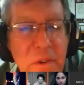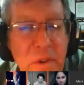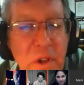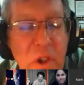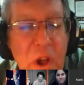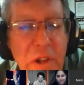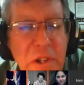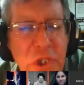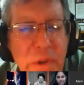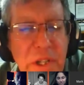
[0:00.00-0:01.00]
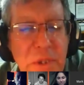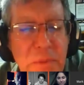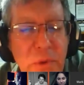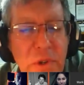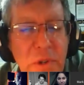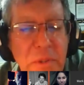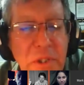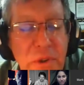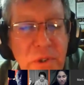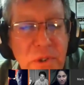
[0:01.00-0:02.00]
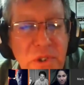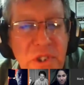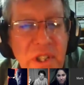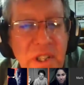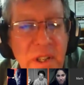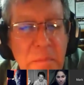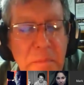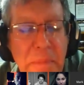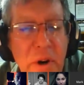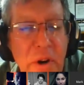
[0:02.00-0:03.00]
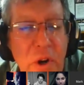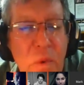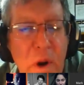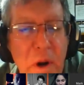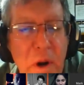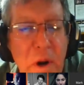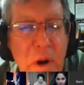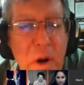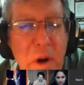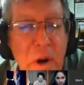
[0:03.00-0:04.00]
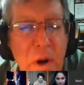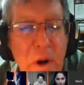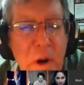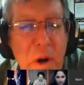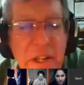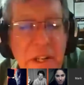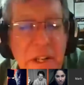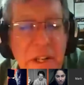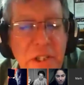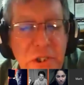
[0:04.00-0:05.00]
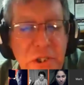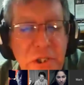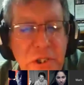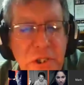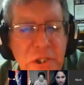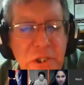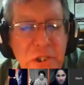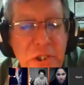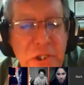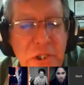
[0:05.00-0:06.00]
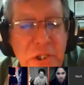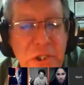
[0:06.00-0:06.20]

field. A lot of these transmuted materials bear incredibly strong magnetic signatures. I mean,